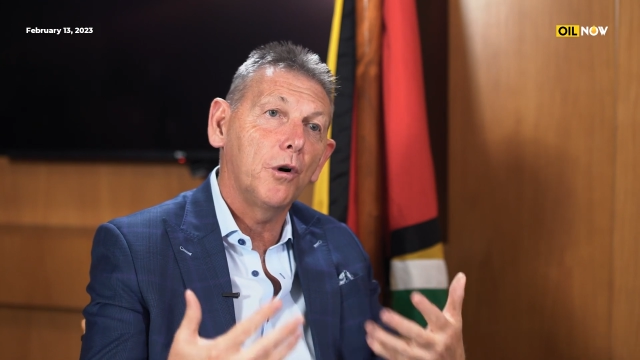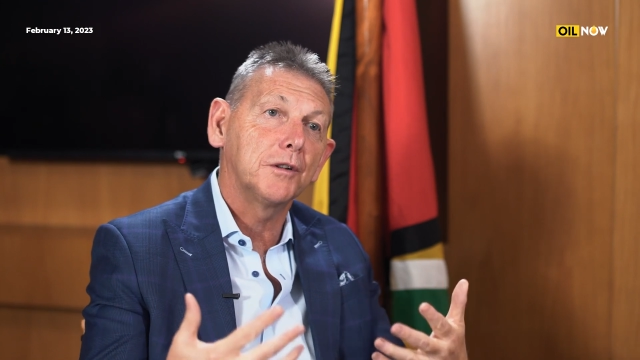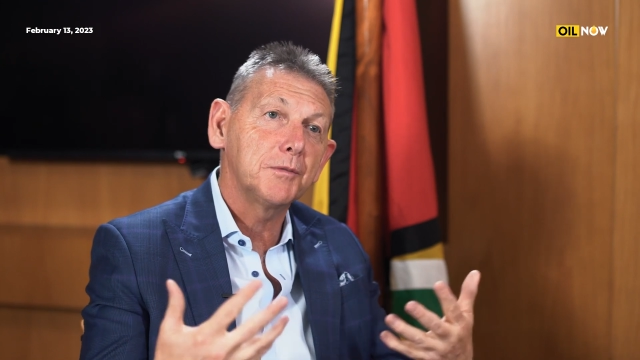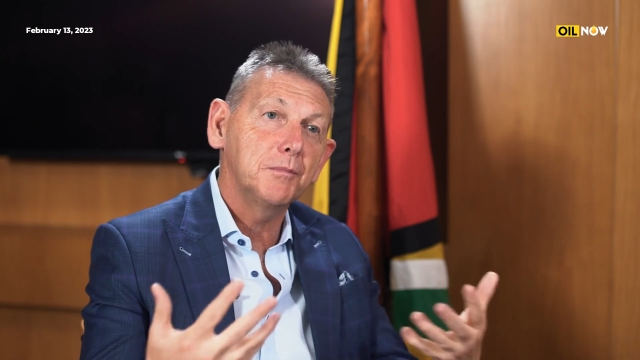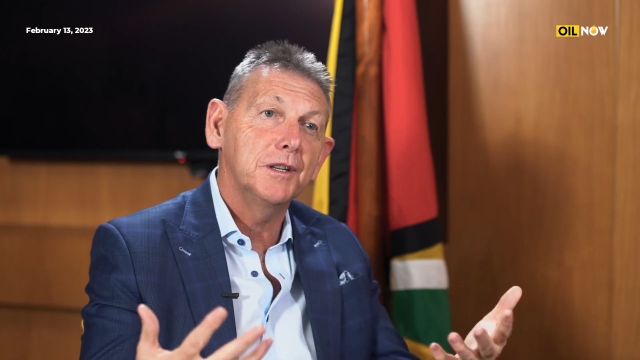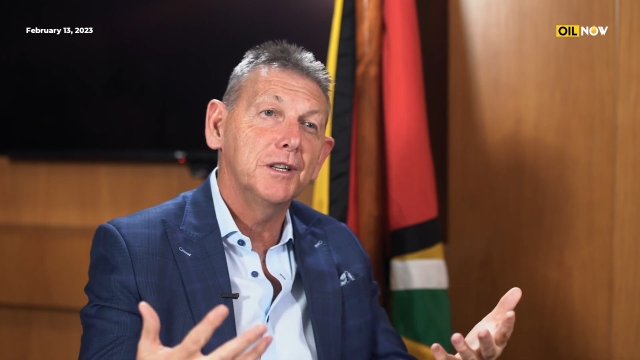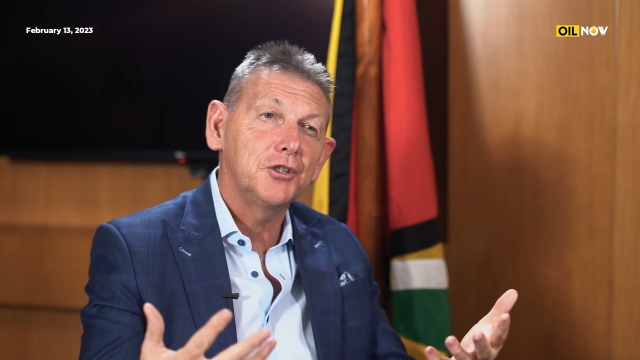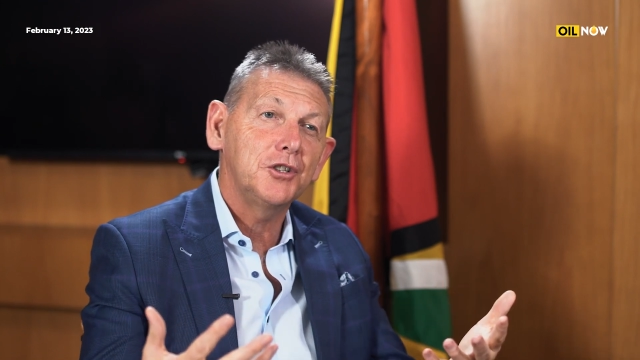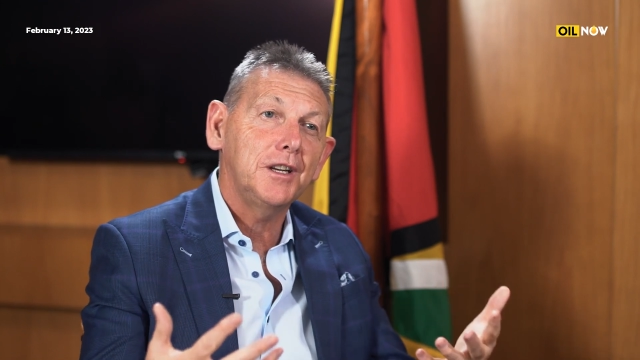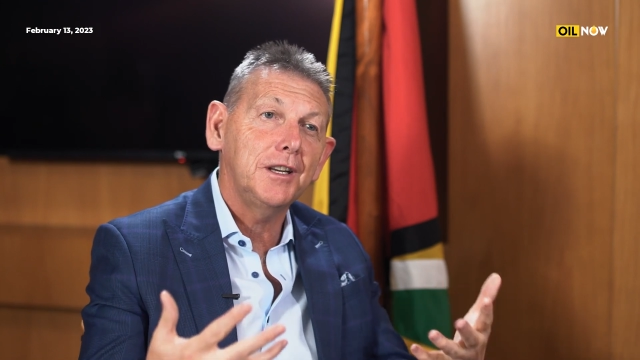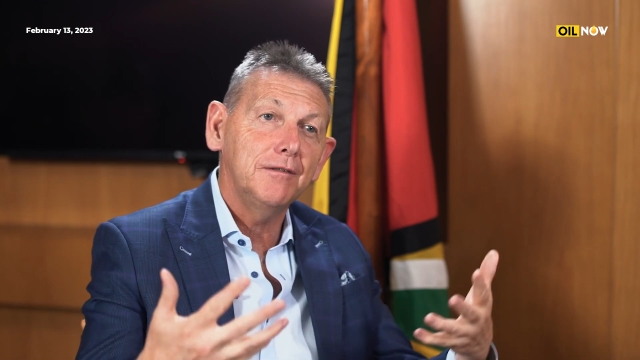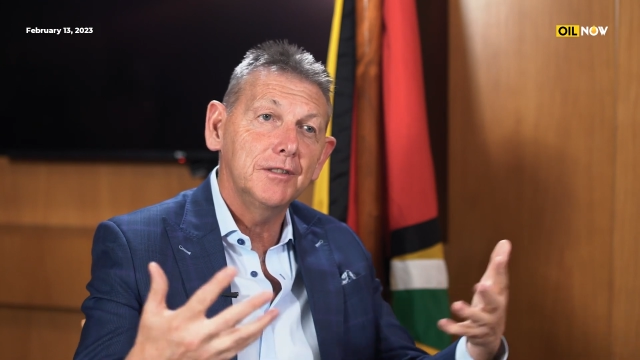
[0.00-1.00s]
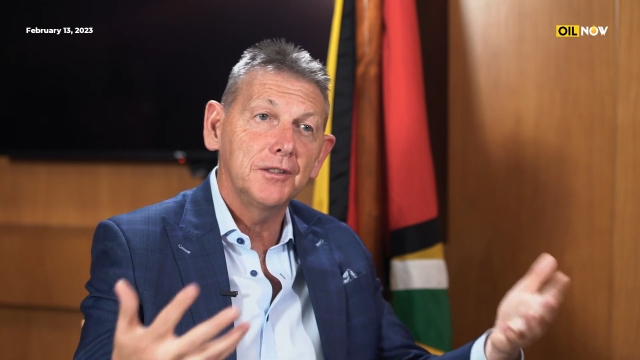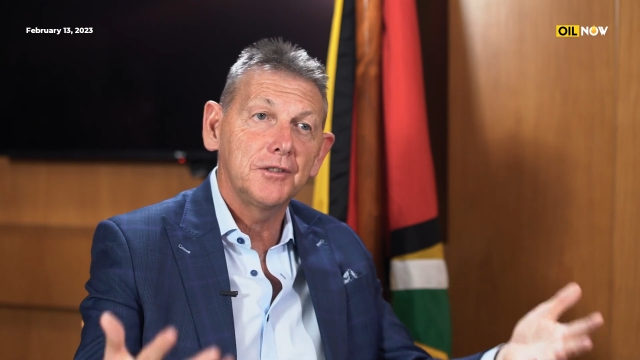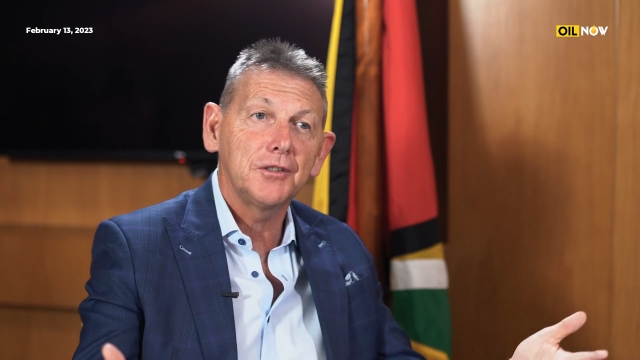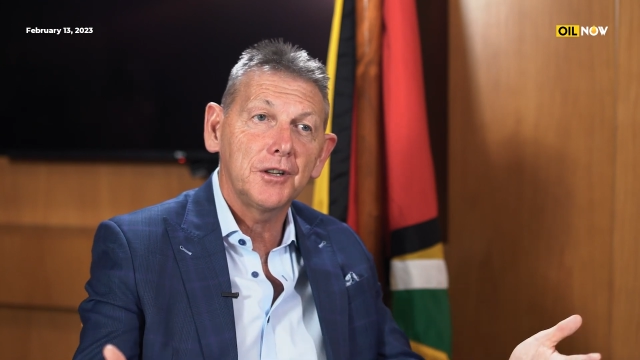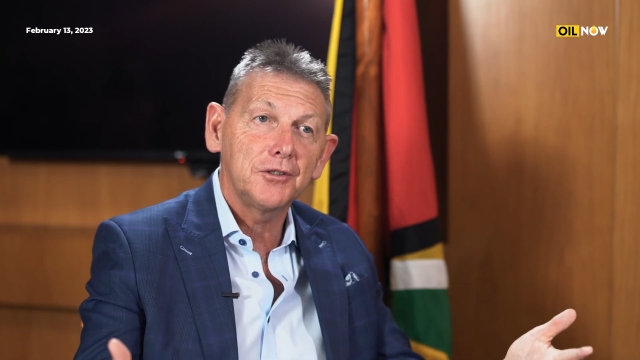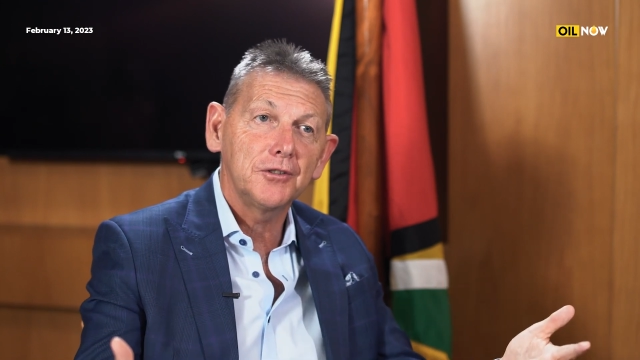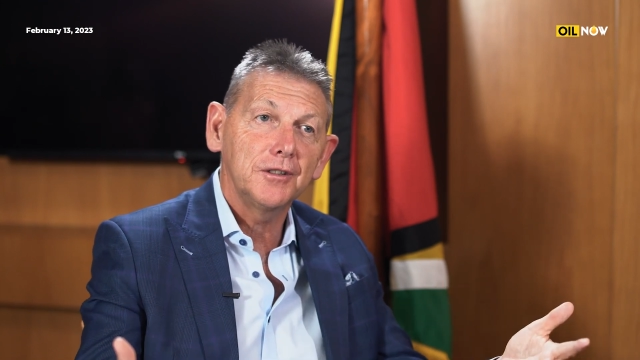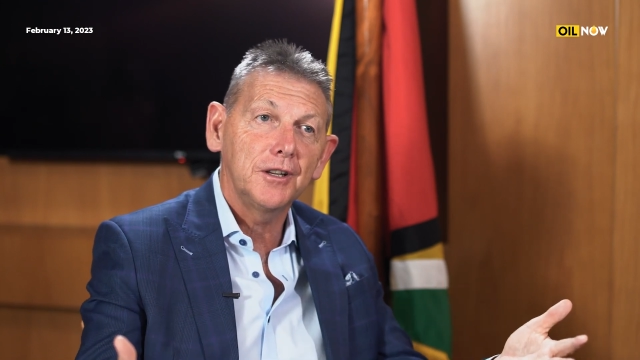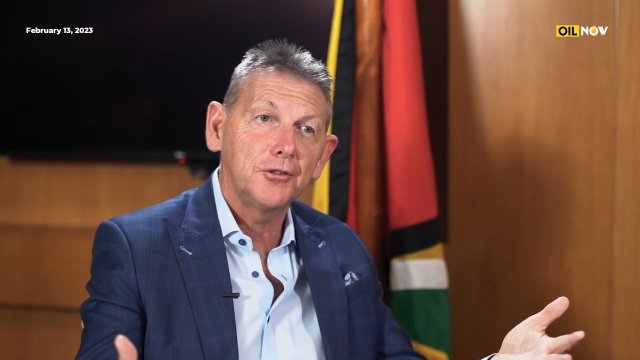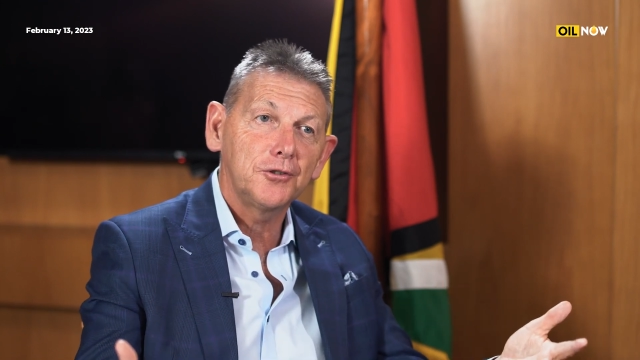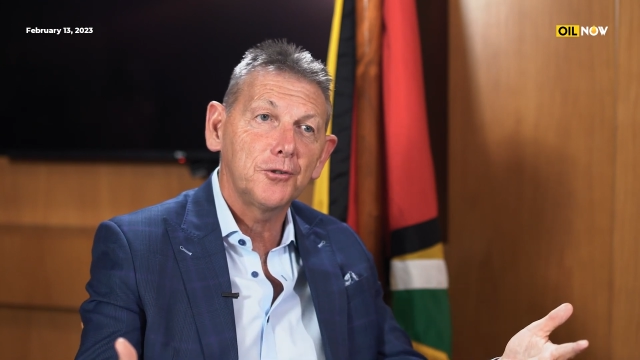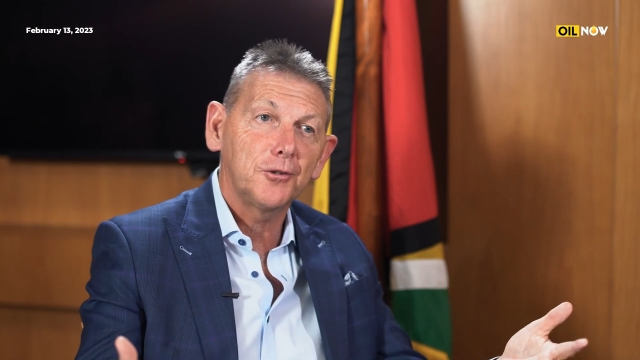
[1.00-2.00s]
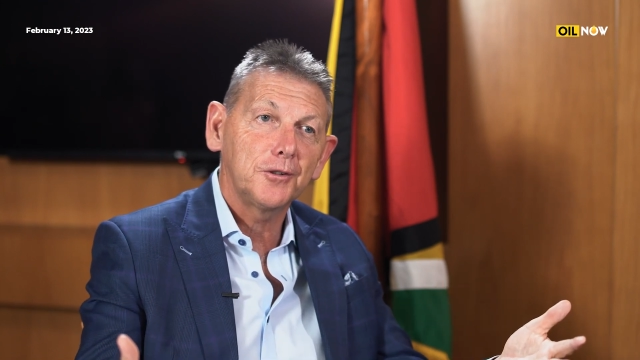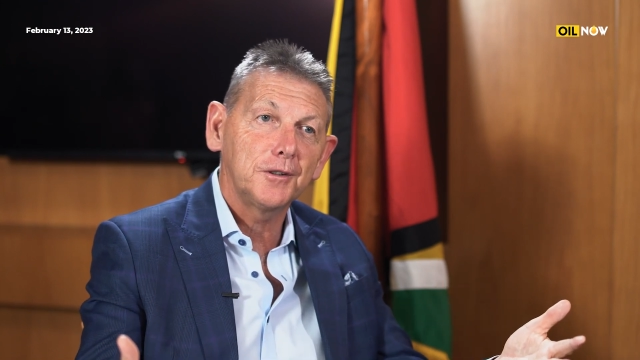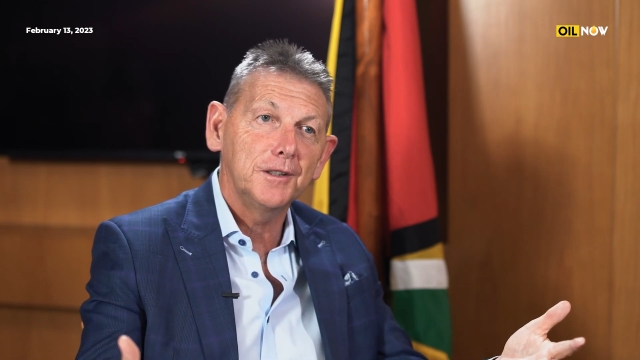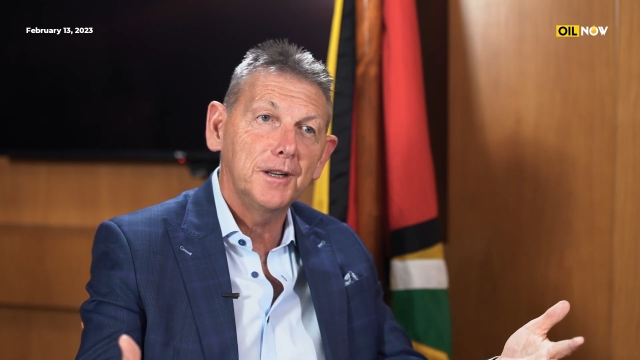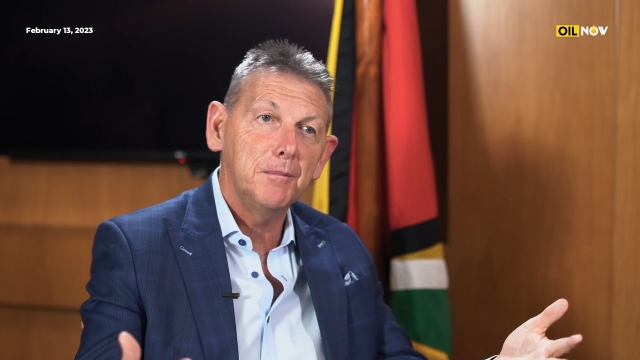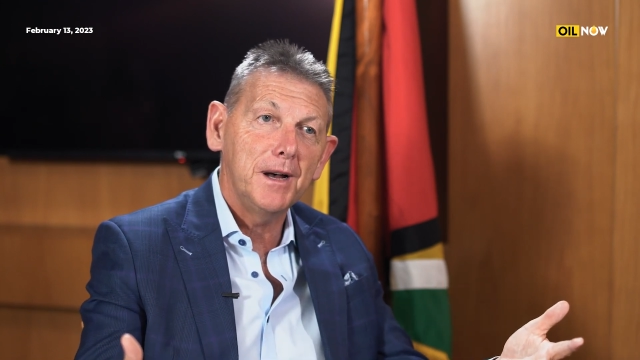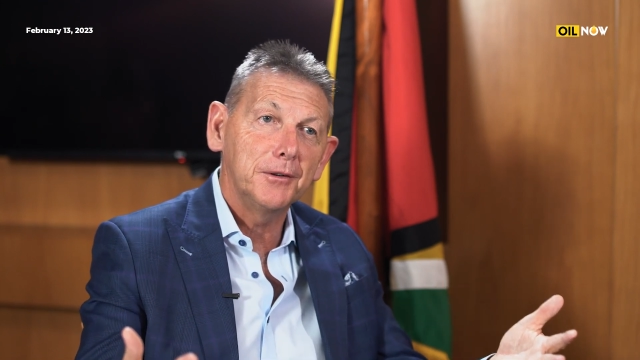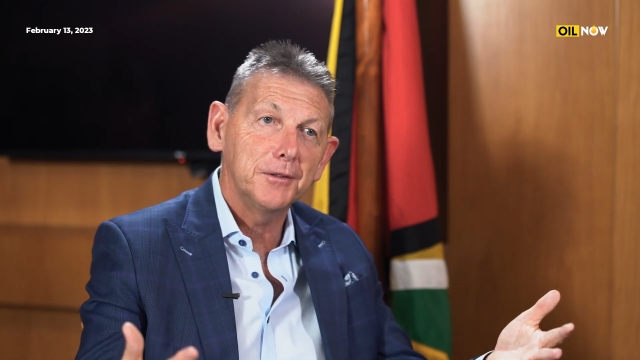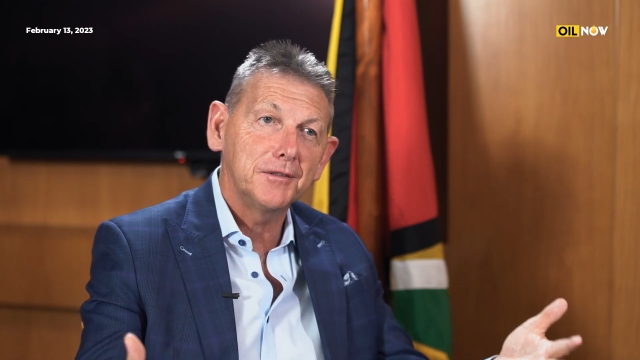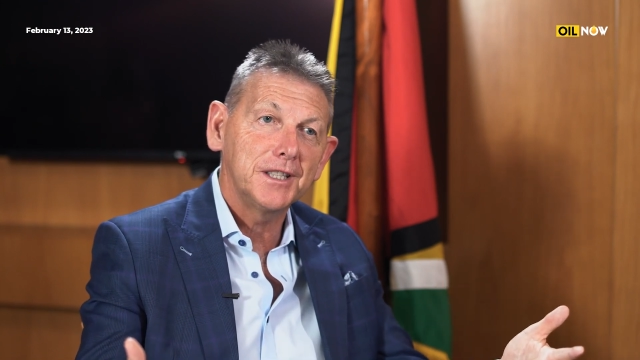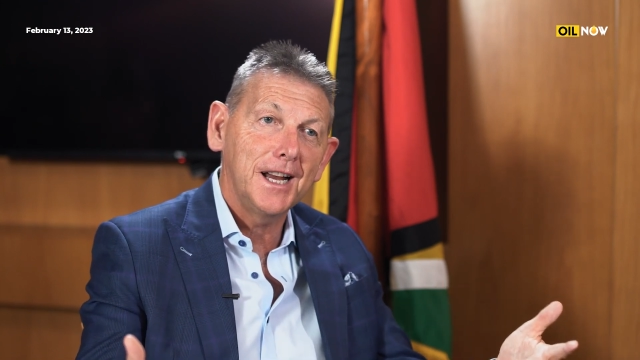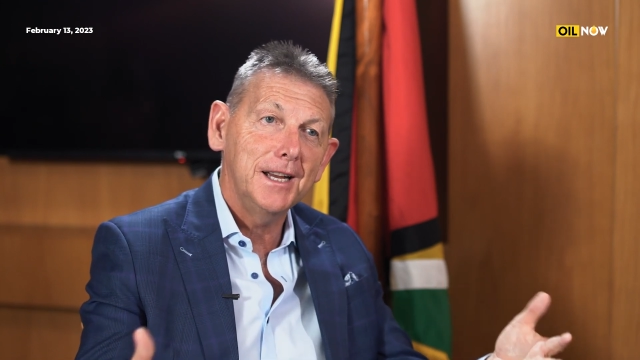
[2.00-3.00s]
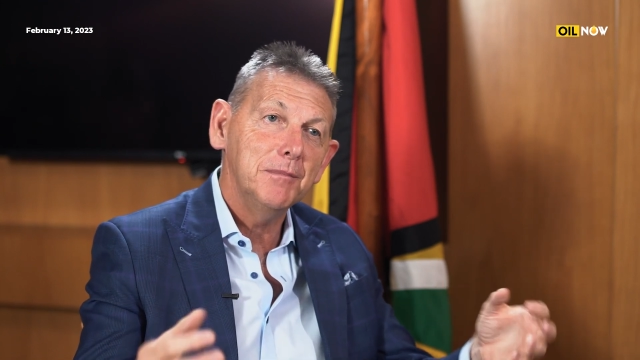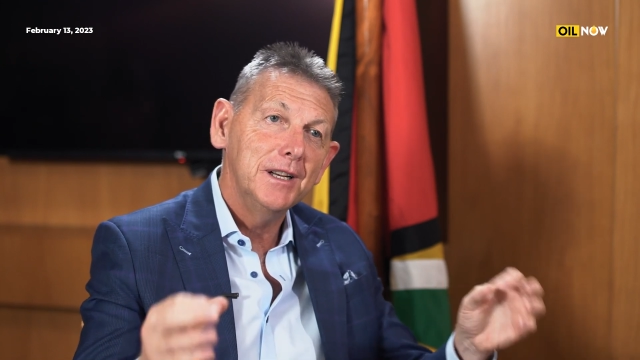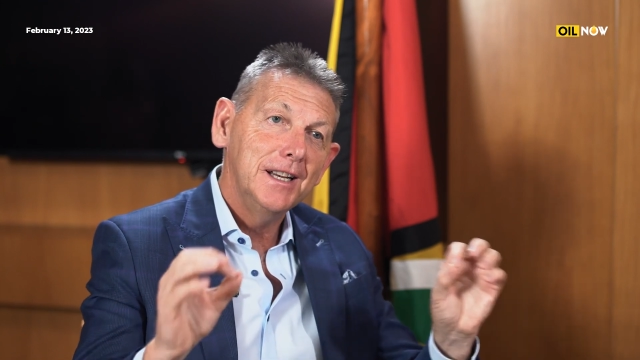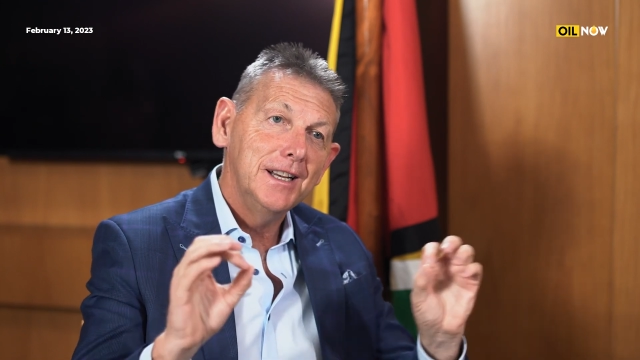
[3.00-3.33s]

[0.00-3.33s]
what's been achieved in such a short amount of time.